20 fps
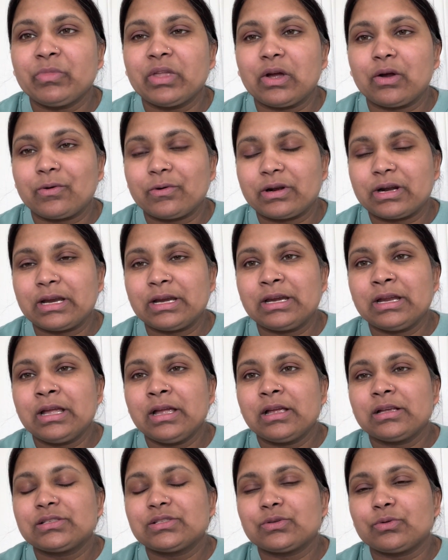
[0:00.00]
All right,
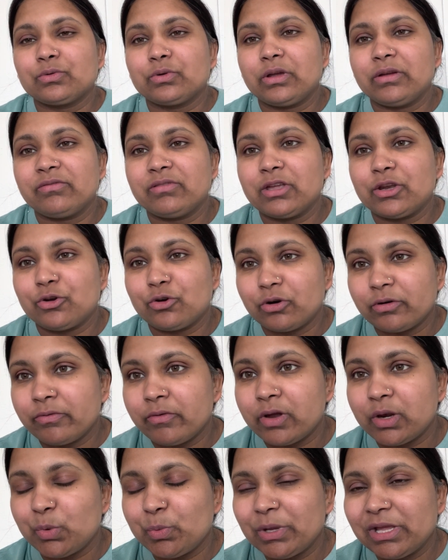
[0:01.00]
so if they're not
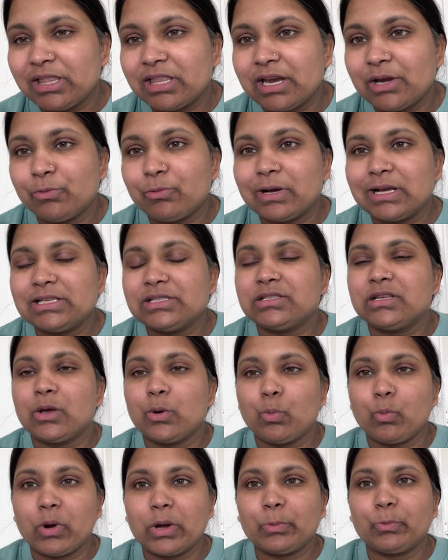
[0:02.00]
following the advice,
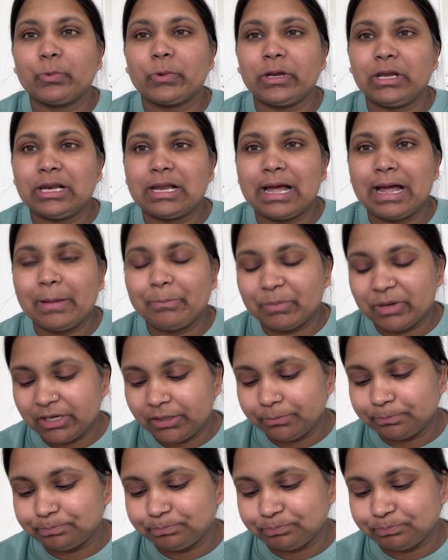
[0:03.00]
what will happen?